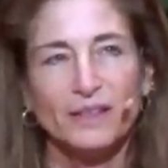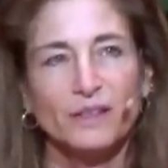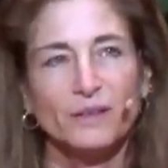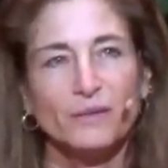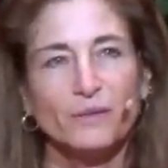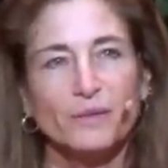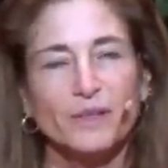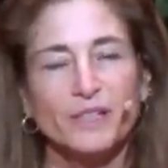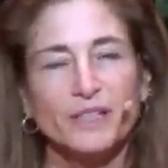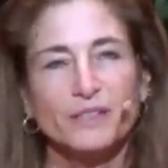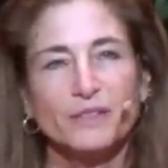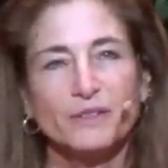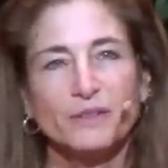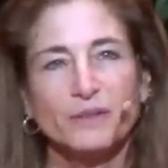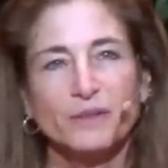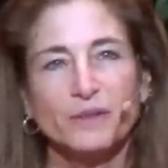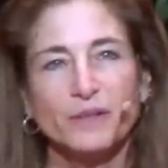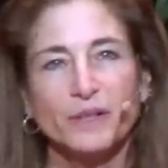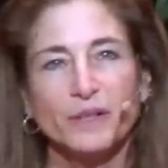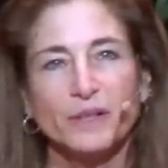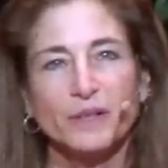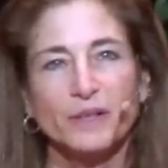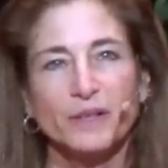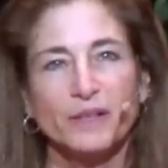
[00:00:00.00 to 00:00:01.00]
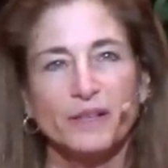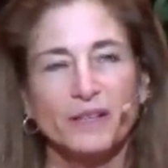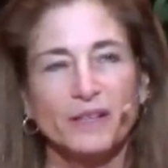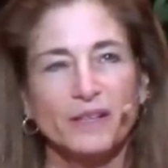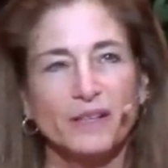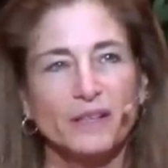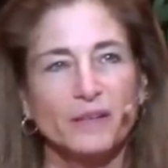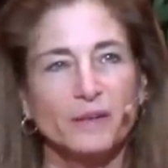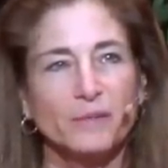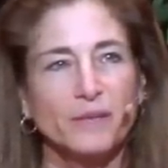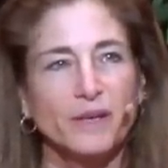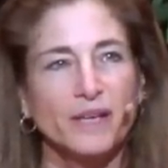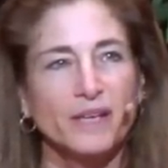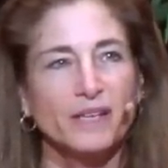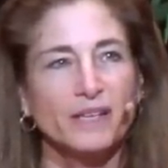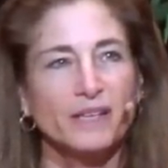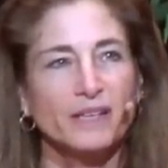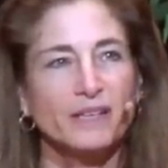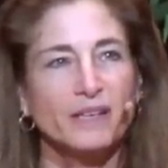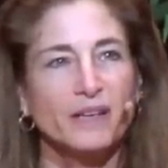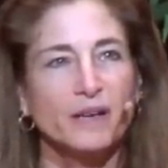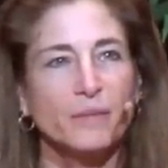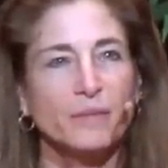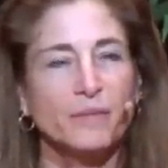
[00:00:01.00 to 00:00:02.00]
And we do it in
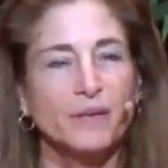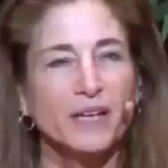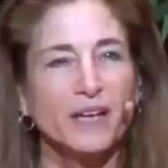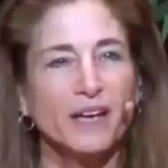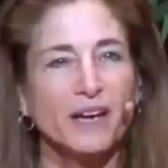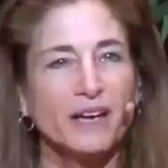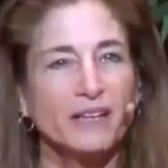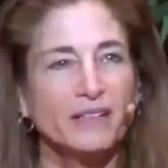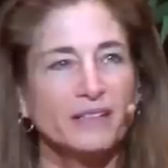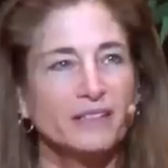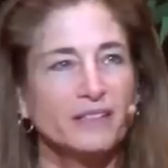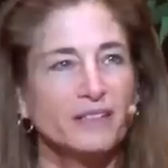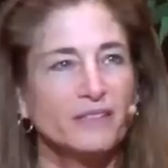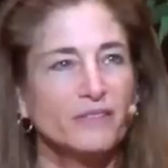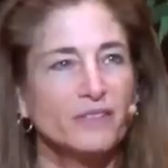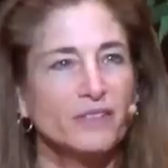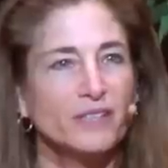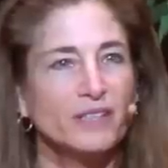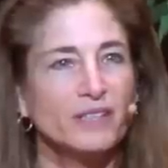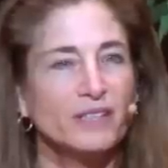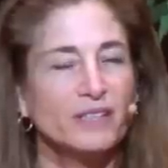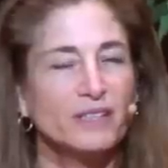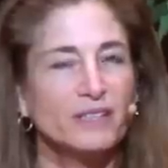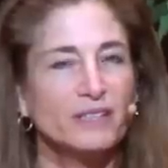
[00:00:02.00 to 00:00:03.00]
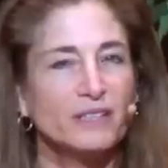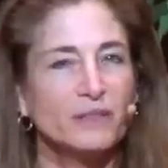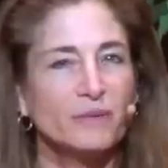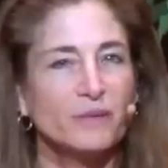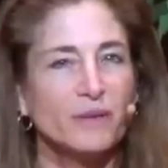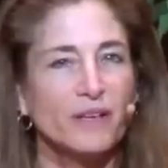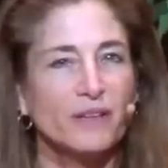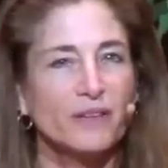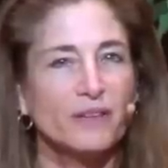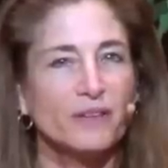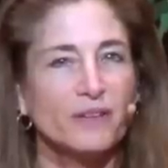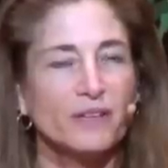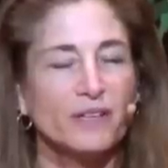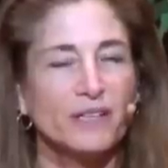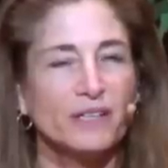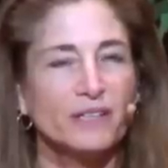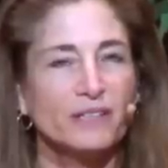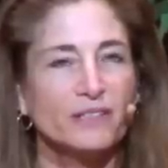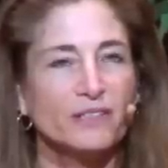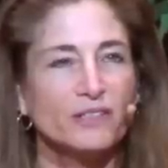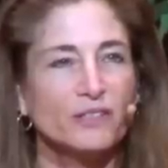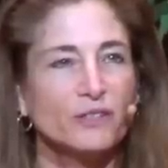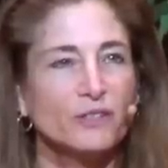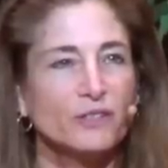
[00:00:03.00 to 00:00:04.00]
many numbing activities, whether
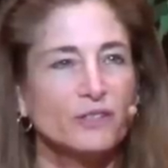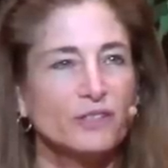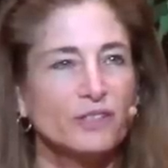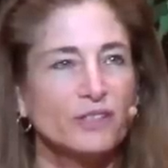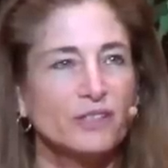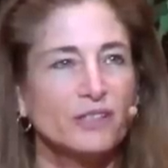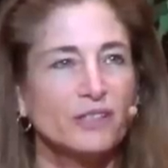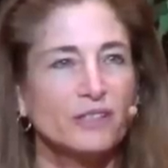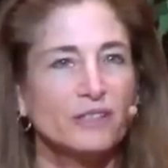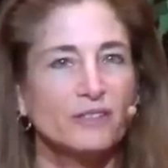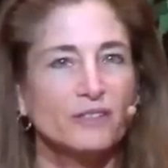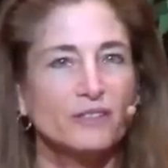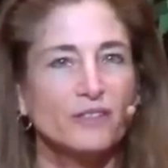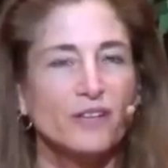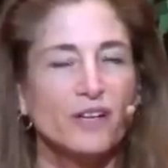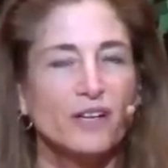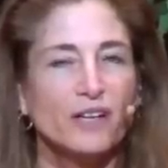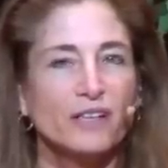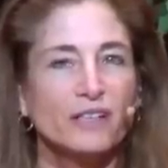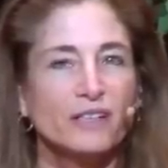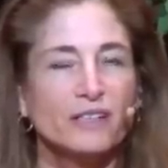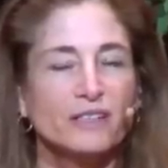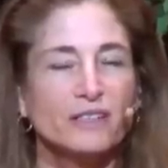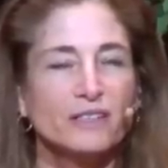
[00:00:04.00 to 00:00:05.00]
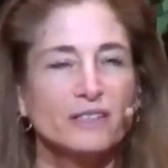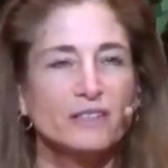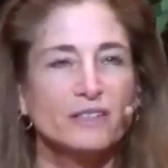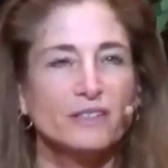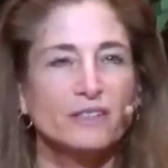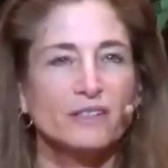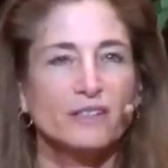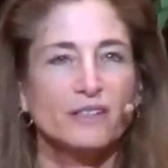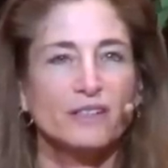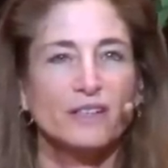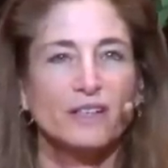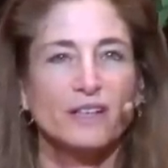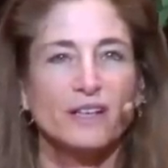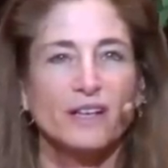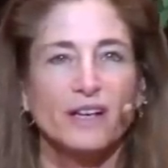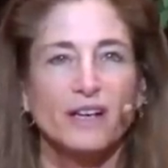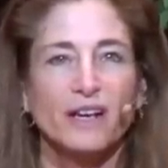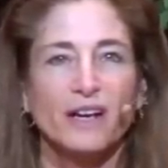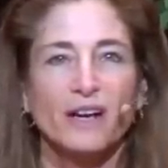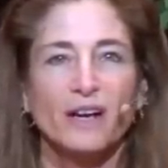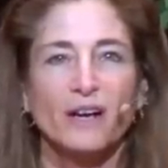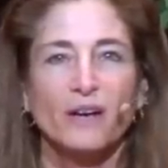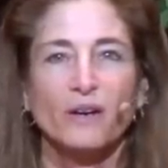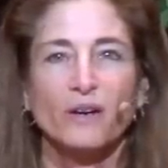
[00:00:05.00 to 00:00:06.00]
it's using drugs or
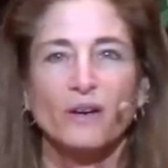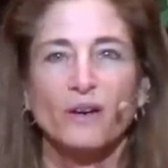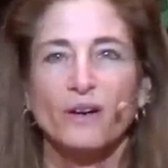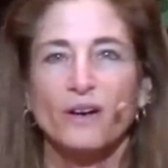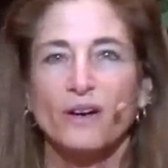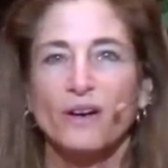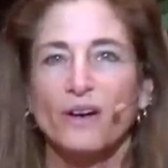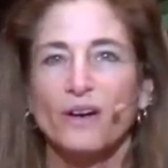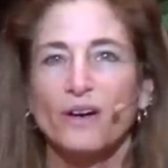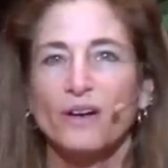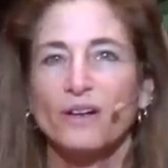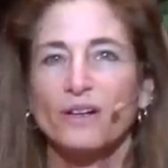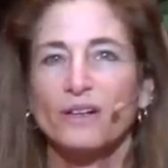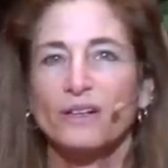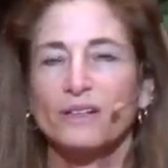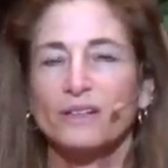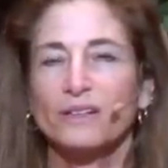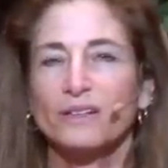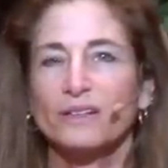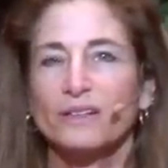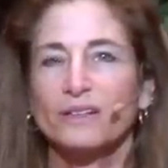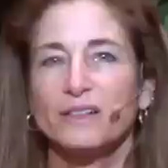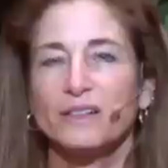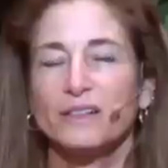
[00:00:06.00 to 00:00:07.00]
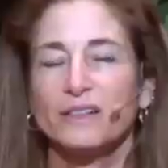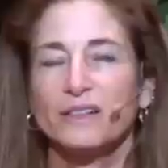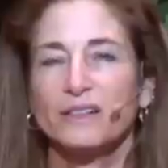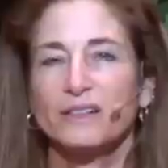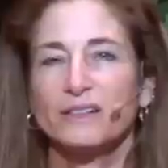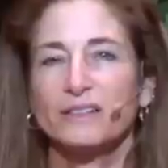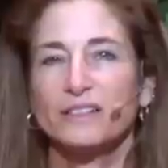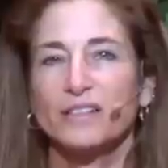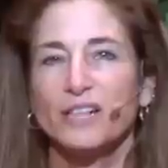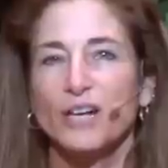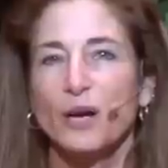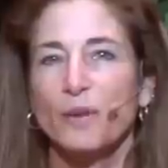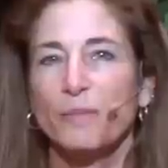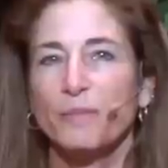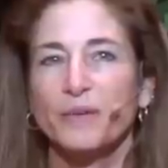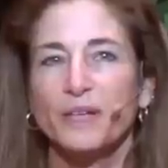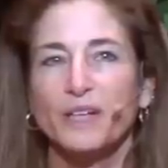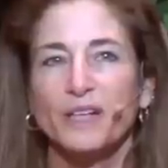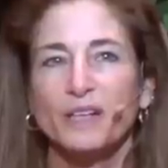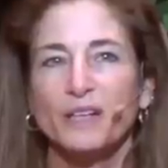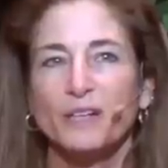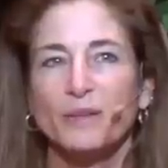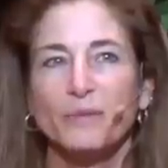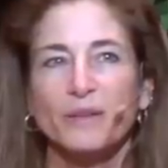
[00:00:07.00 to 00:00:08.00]
alcohol or
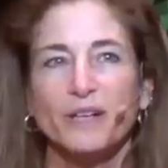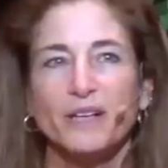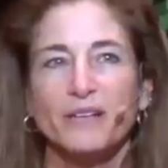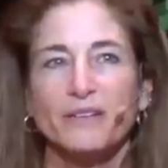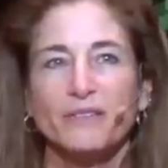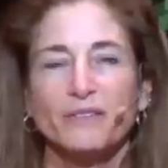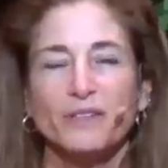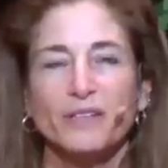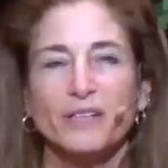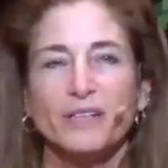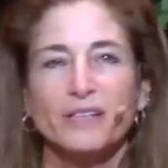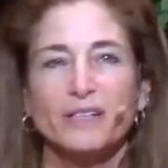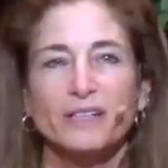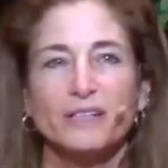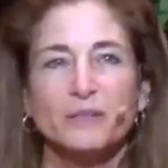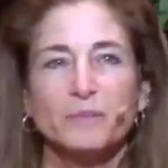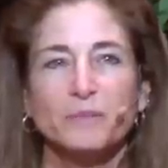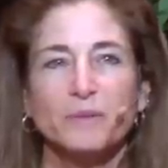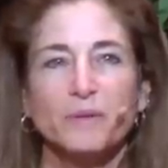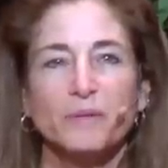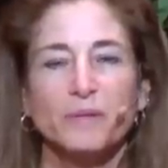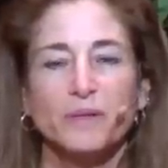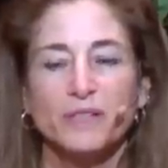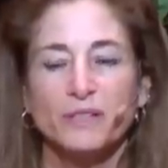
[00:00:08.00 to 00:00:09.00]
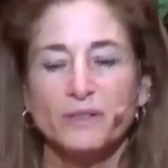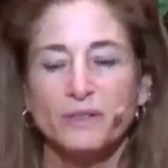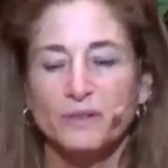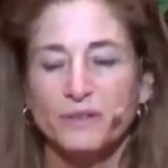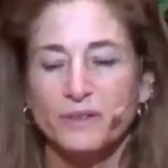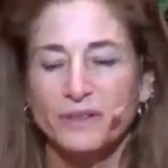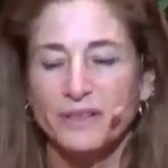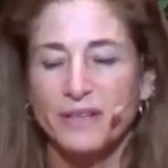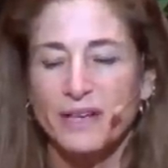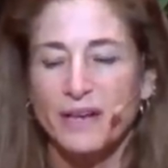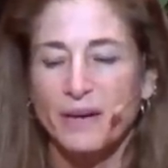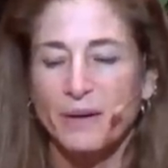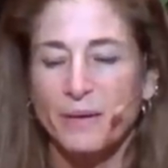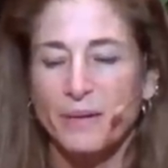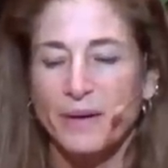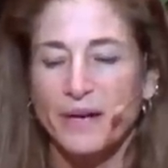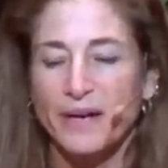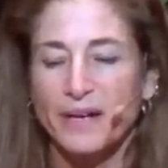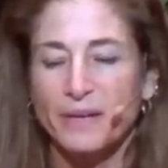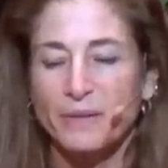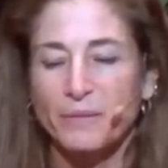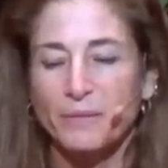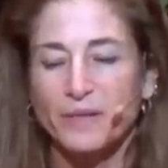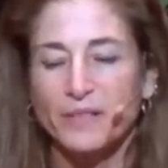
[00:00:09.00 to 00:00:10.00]
shopping or whatever it is, but we do it that
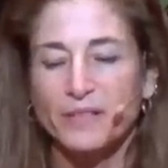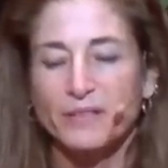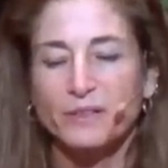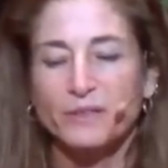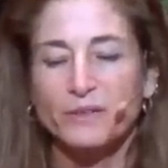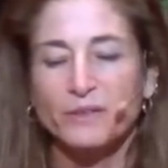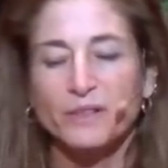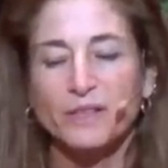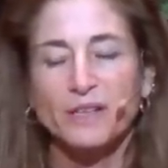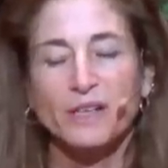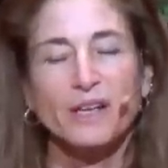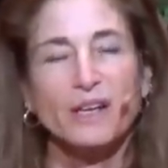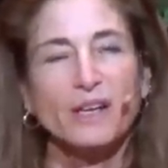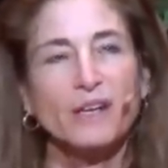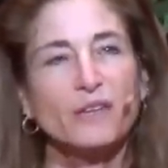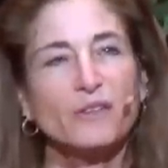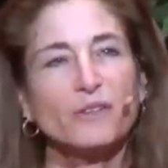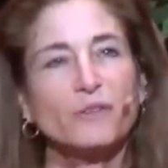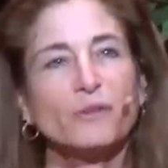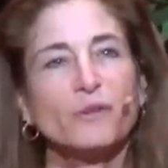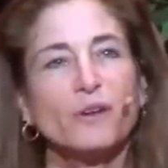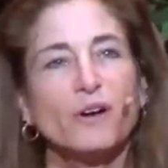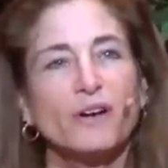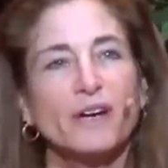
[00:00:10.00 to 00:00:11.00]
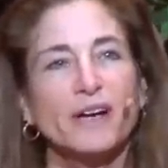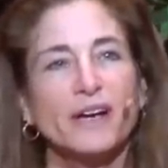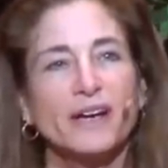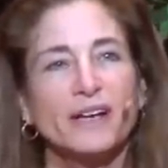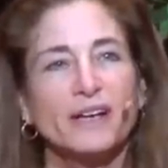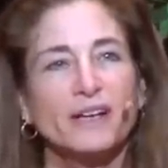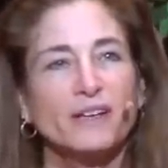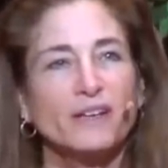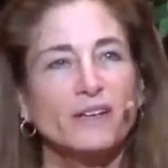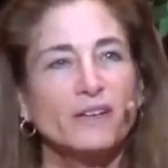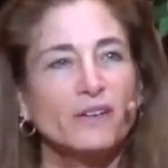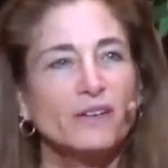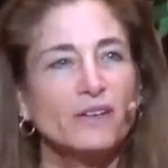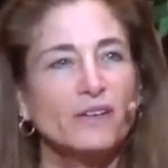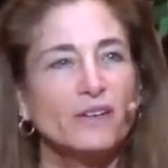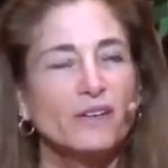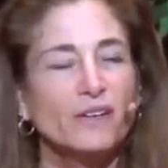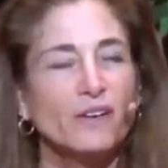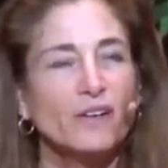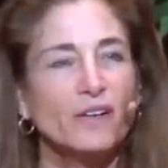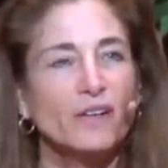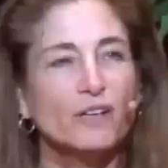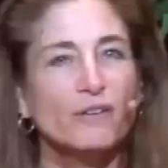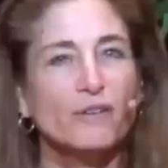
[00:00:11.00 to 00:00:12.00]
way. And we do it through our anger
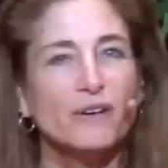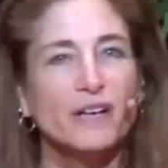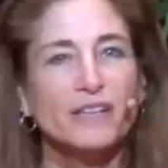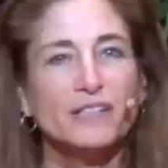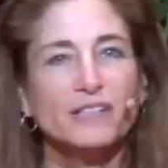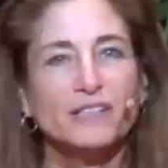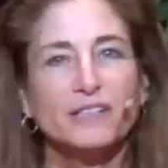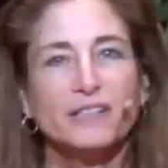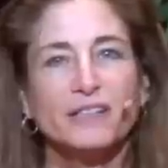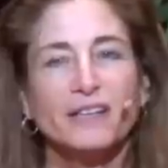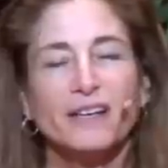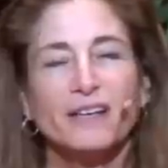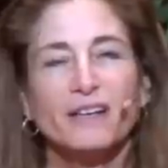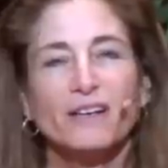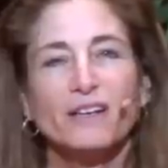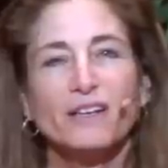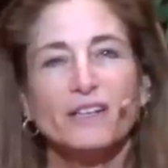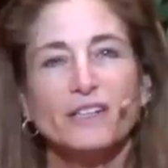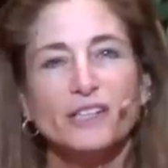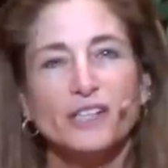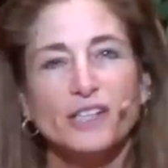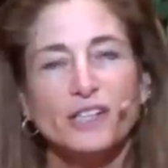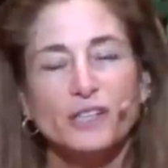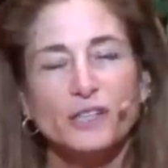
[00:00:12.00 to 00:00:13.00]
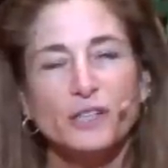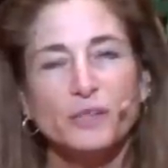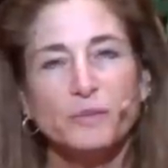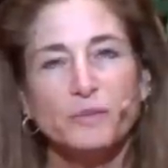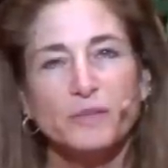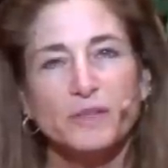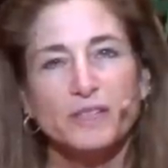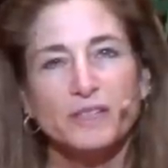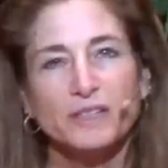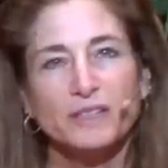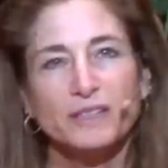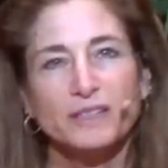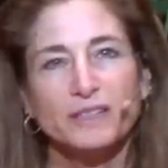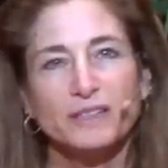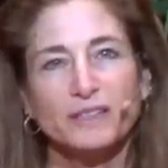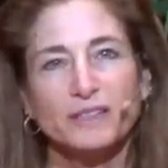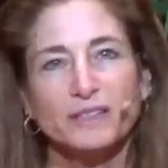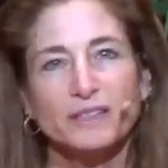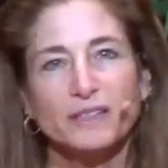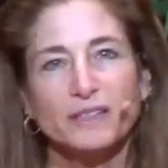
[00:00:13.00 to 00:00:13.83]
and our aggression and our judgment.